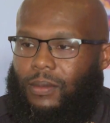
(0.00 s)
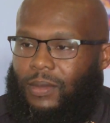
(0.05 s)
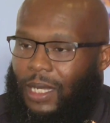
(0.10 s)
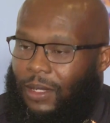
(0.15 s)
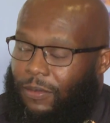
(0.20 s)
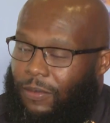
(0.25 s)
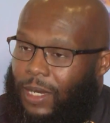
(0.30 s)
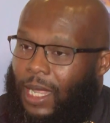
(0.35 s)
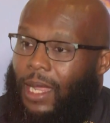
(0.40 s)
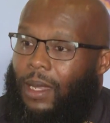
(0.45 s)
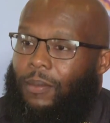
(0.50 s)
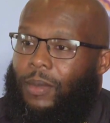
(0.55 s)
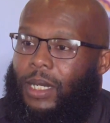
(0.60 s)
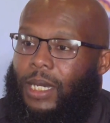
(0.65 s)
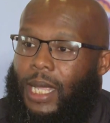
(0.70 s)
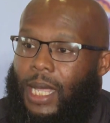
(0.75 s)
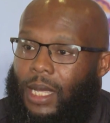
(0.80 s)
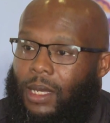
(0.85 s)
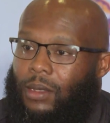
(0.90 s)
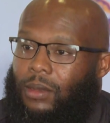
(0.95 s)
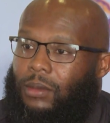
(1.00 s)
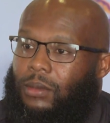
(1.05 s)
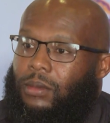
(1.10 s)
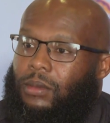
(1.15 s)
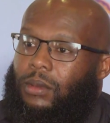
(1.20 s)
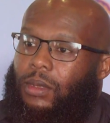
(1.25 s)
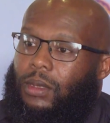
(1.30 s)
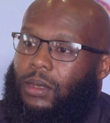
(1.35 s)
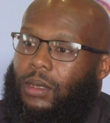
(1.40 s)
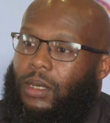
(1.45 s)
they flagged me
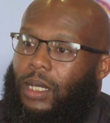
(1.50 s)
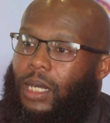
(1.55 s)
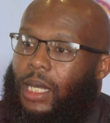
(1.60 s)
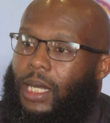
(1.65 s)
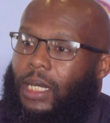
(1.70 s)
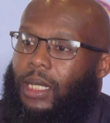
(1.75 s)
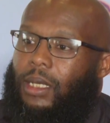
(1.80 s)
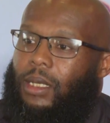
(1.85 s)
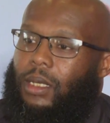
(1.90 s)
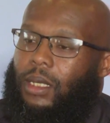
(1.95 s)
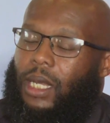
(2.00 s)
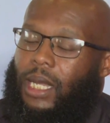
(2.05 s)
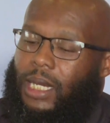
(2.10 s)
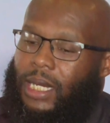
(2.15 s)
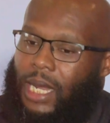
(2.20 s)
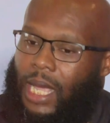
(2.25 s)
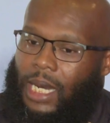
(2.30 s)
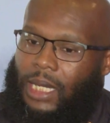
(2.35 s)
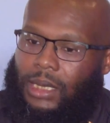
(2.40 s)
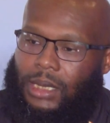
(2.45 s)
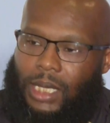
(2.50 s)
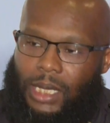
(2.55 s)
down and acknowledged